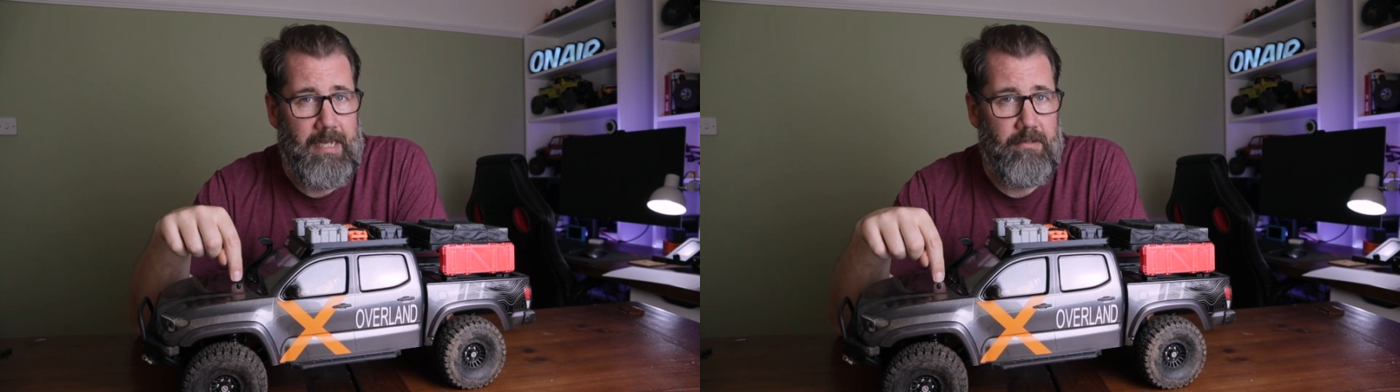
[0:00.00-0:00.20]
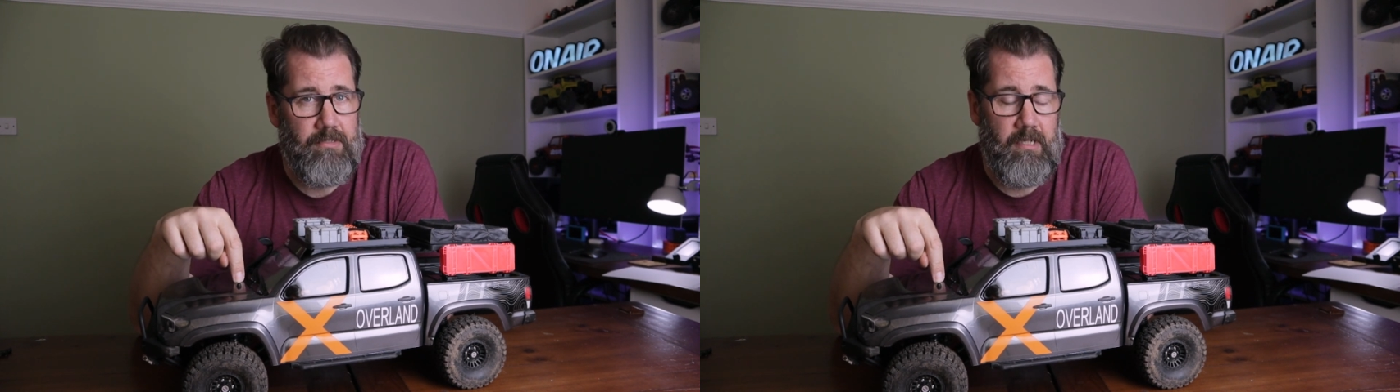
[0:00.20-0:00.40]

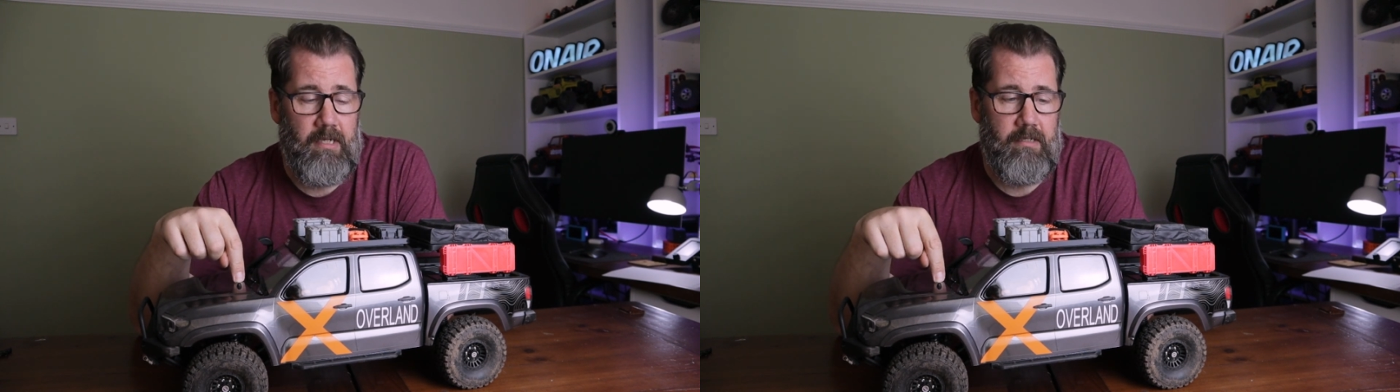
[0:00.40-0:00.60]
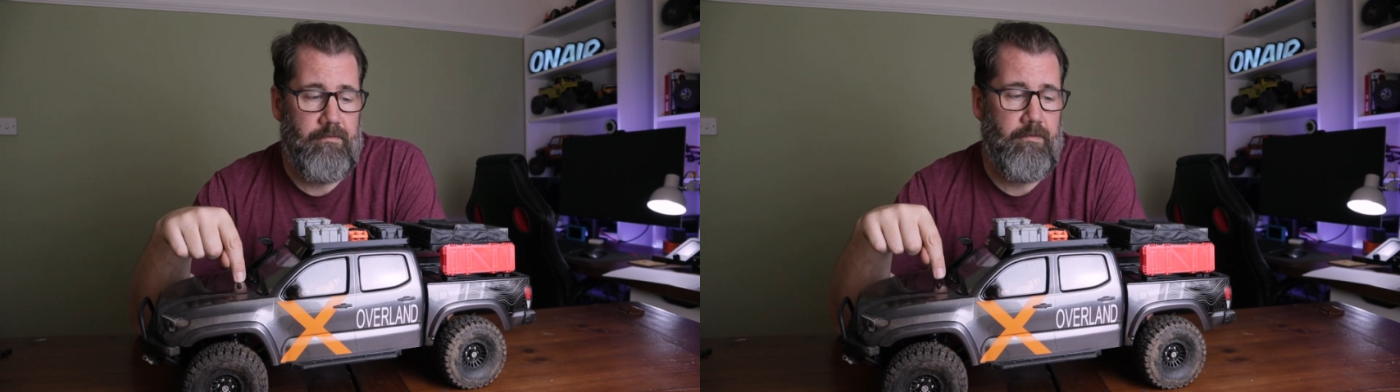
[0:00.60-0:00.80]

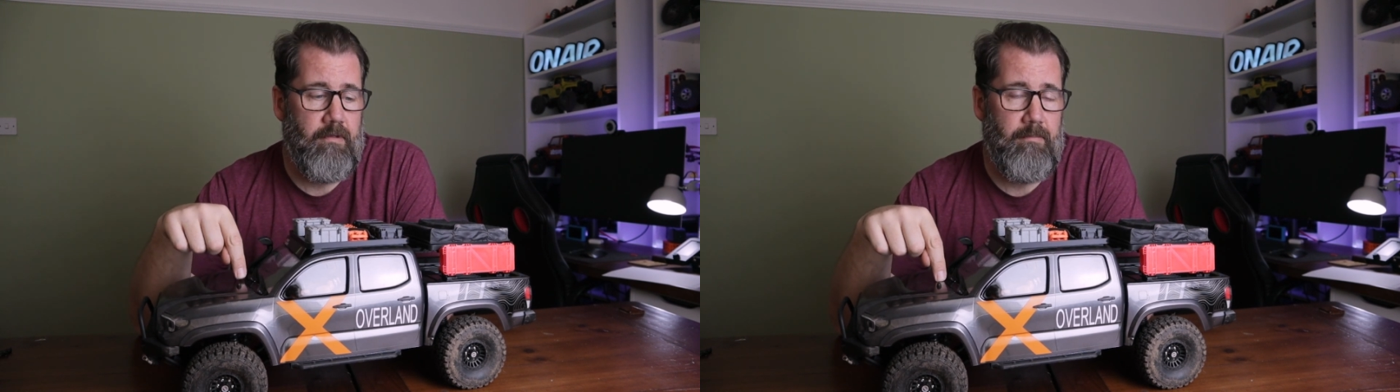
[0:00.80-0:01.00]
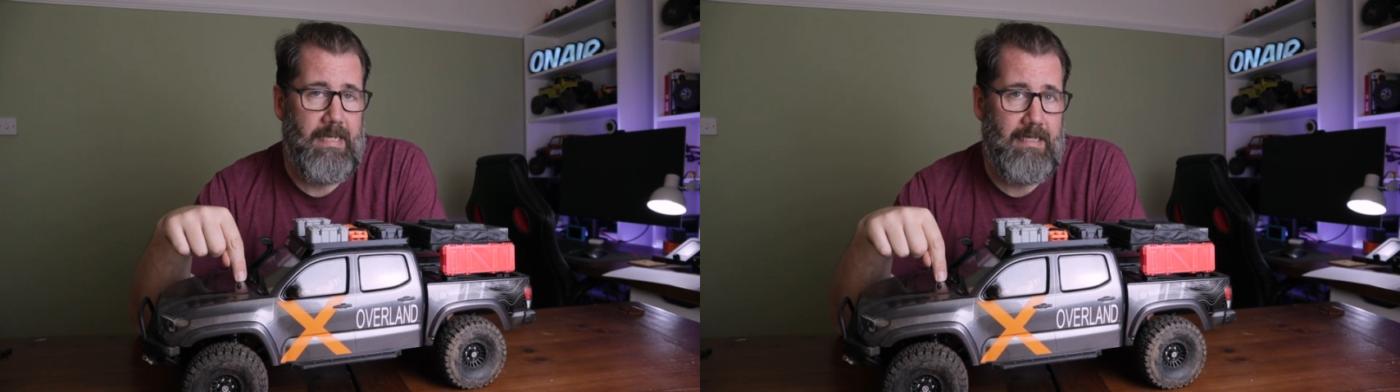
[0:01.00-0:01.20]
outside of
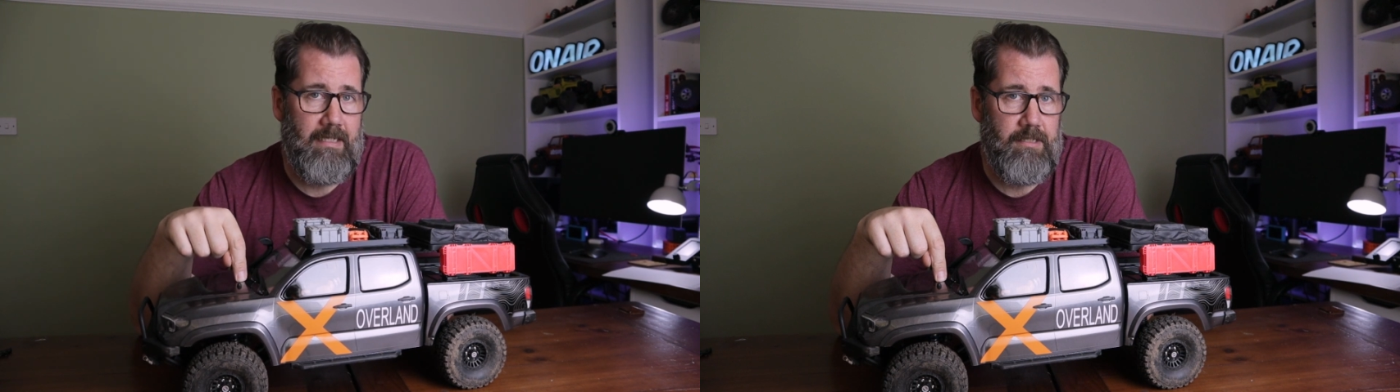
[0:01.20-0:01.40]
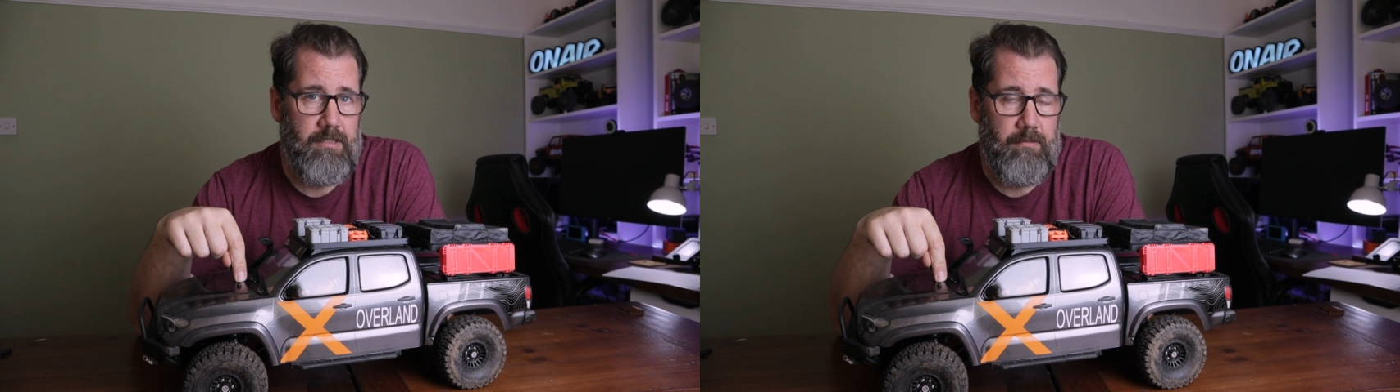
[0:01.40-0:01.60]
the
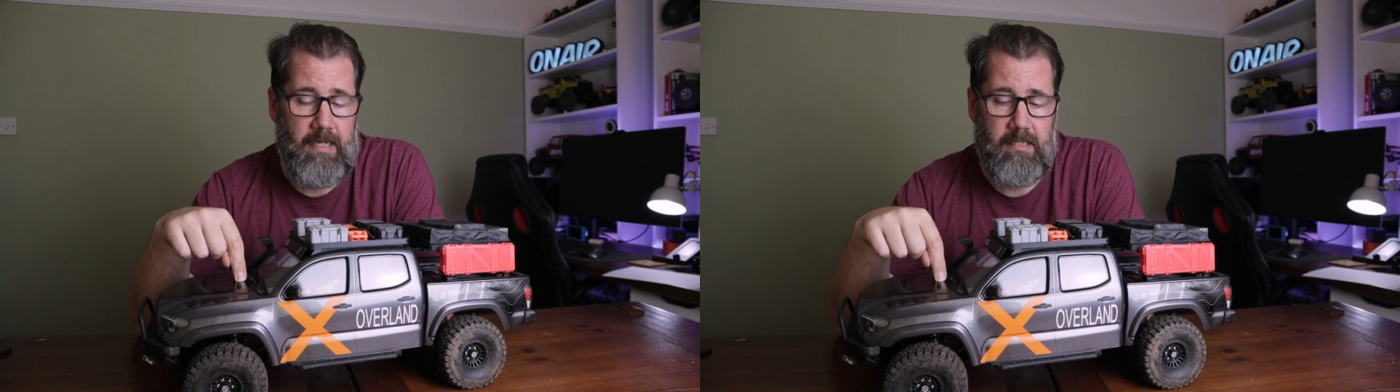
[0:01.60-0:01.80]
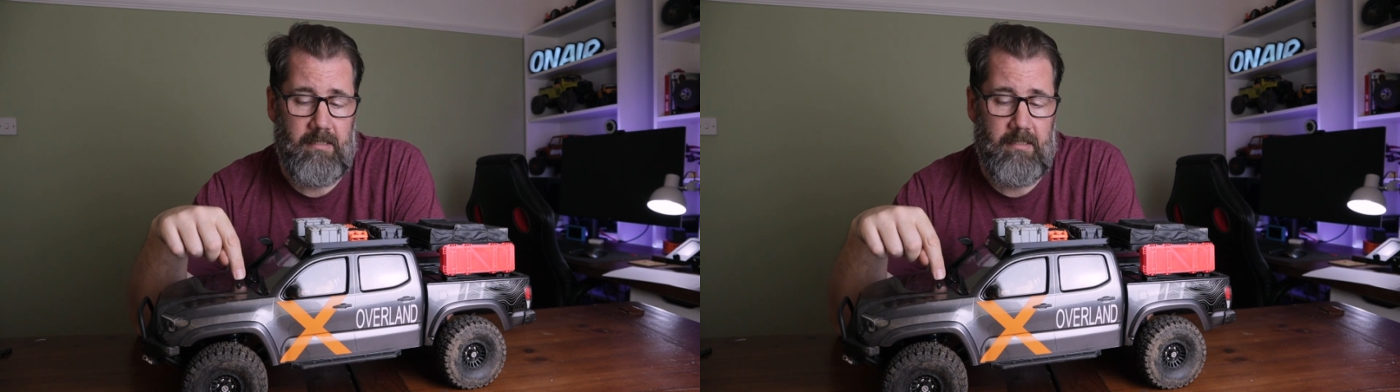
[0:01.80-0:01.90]
mainland US.